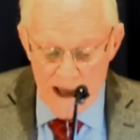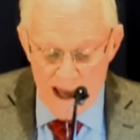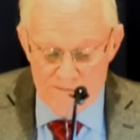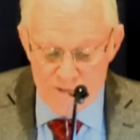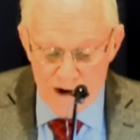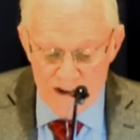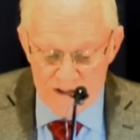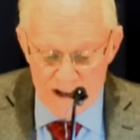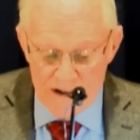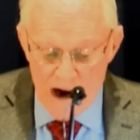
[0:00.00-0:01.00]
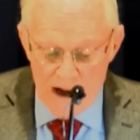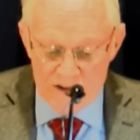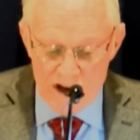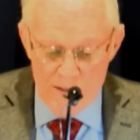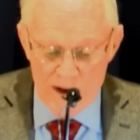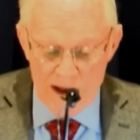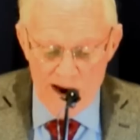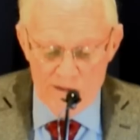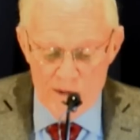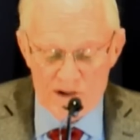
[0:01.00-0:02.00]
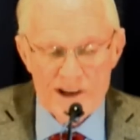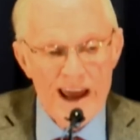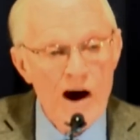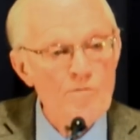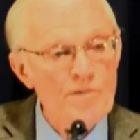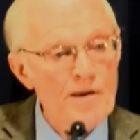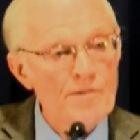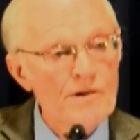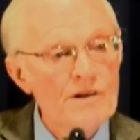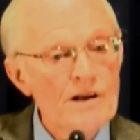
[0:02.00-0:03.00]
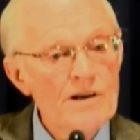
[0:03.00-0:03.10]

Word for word: and priest in God's coming government to help people.